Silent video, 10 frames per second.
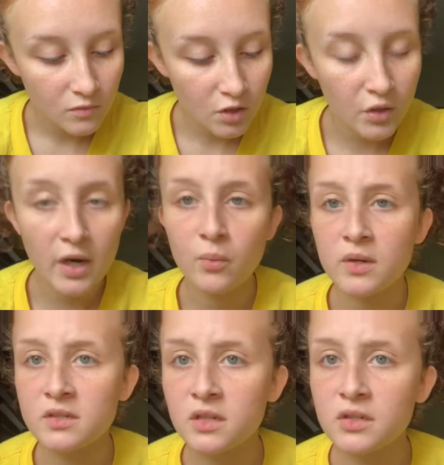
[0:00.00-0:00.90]
You know, I
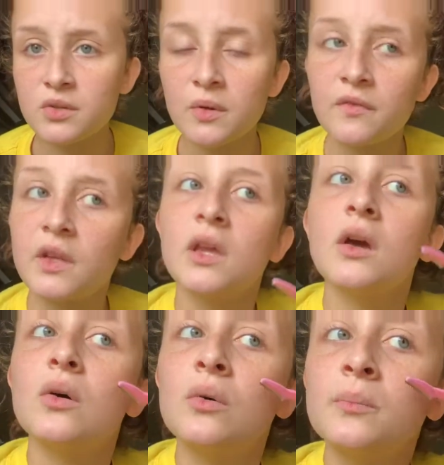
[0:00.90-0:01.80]
was gonna do a
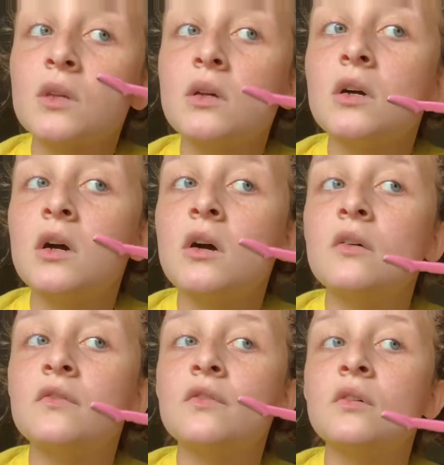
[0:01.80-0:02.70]
video
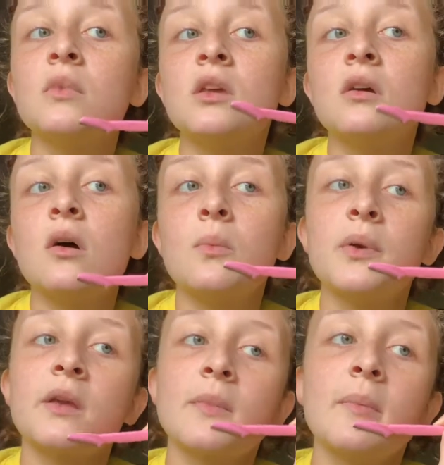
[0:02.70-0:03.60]
of me
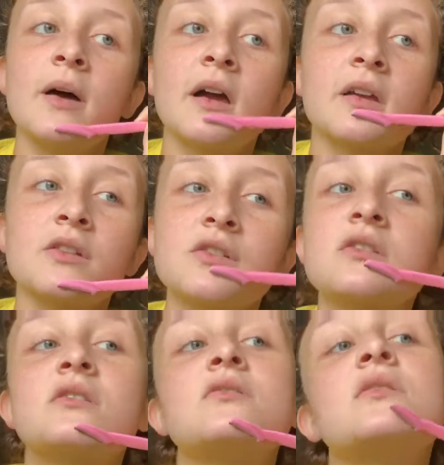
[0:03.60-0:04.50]
opening my packages
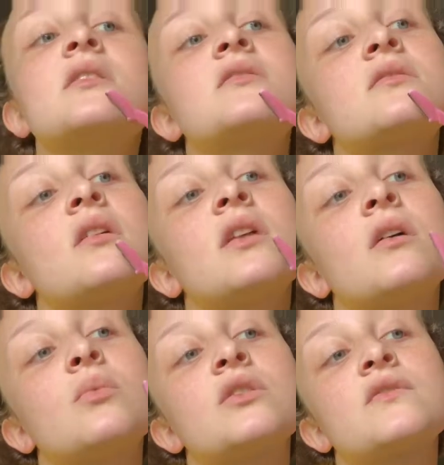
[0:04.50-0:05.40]
because you guys saw
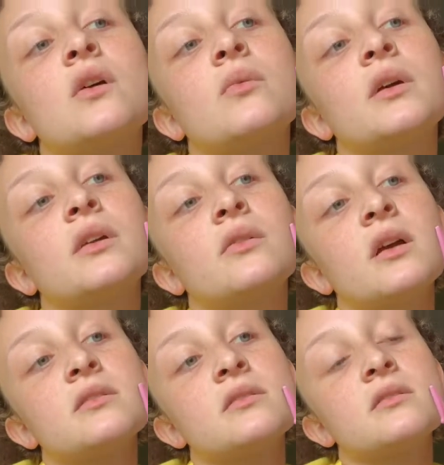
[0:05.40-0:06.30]
that wish. Oh wait, you
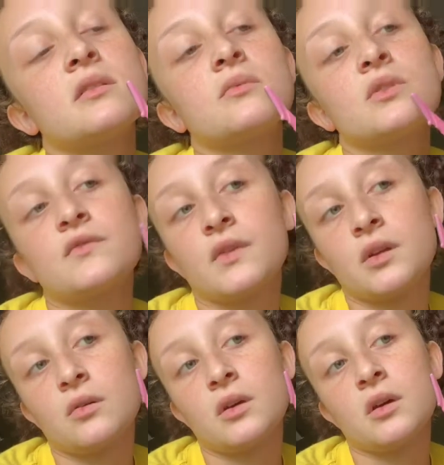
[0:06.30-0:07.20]
guys didn't see the wish
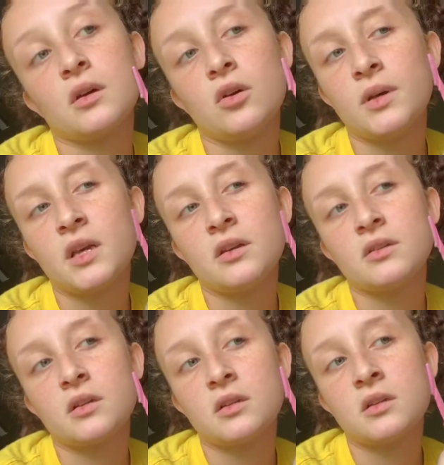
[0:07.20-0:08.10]
video yet. Oh wait, yeah,
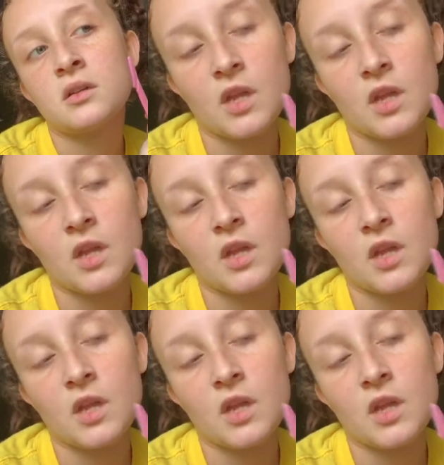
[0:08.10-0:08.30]
you did.